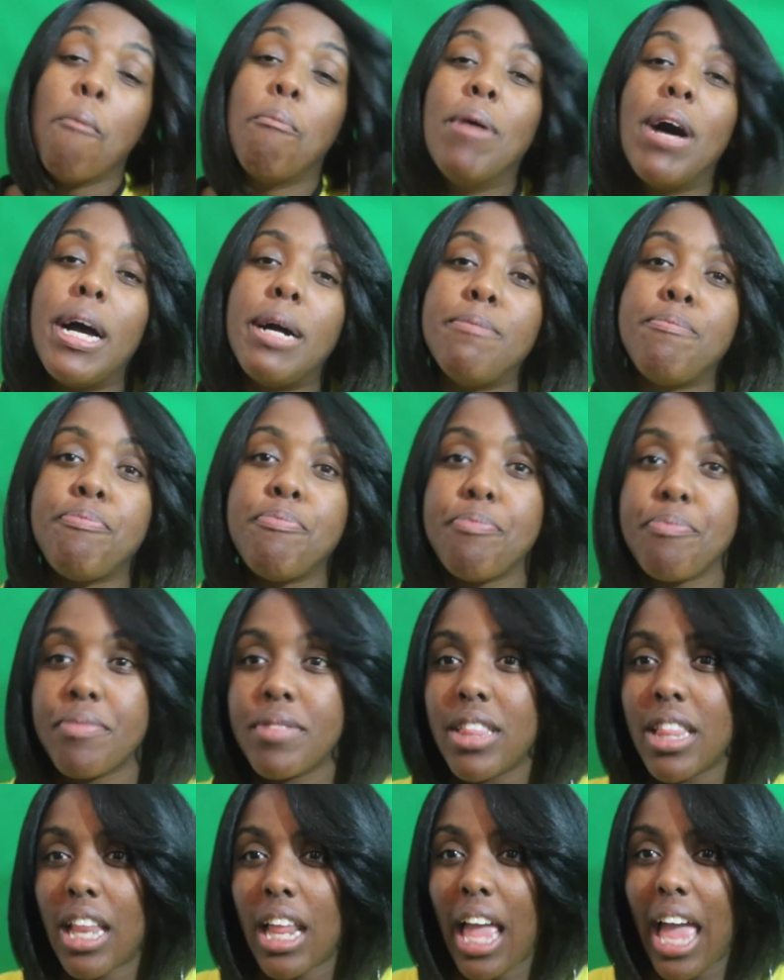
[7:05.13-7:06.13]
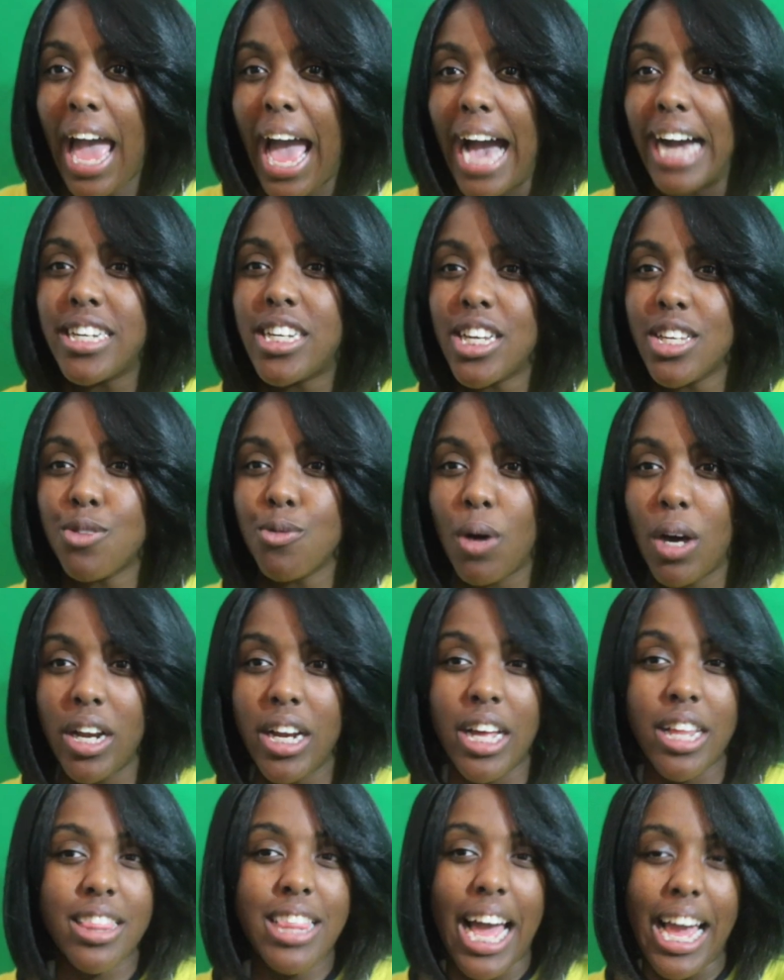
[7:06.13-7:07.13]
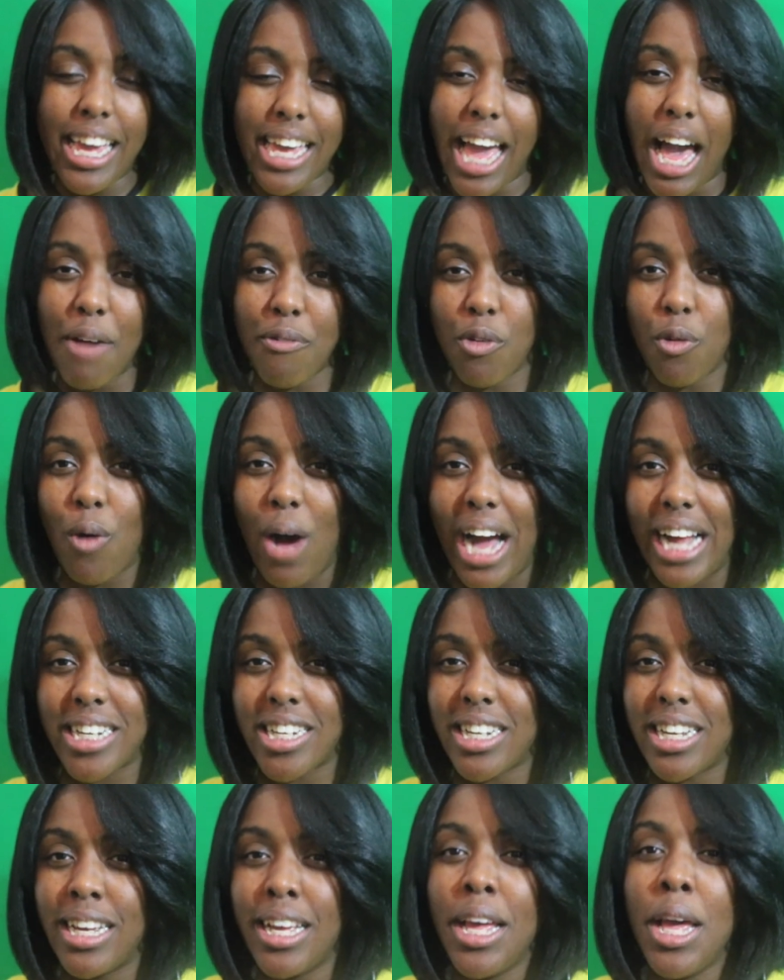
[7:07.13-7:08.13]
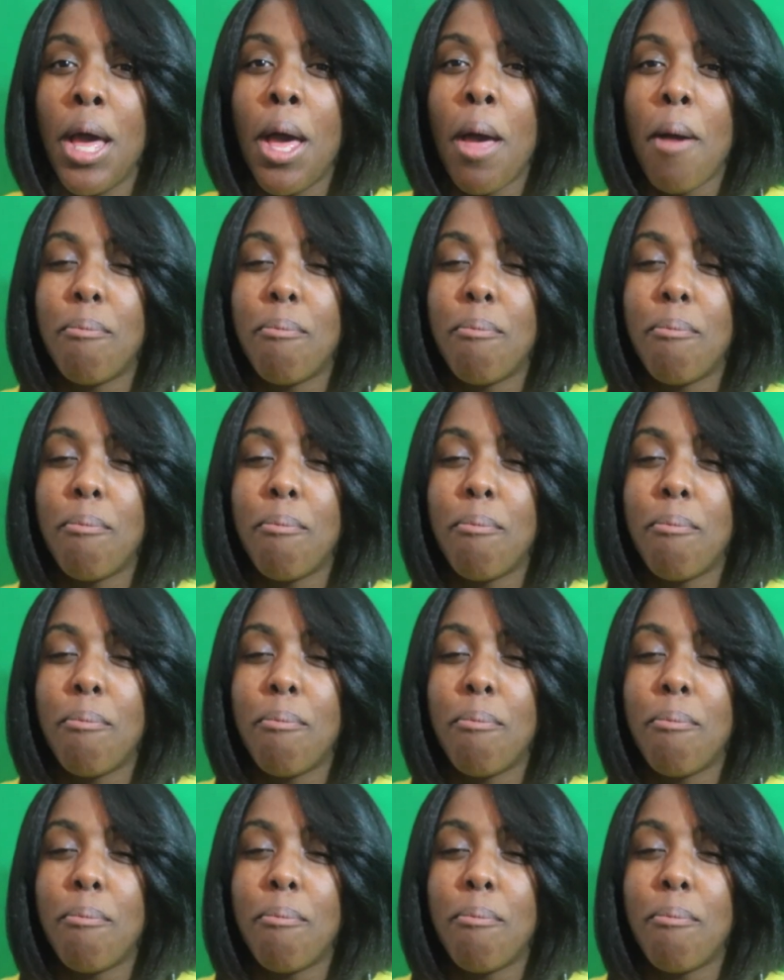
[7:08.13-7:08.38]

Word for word: But I just want to thank y'all for watching.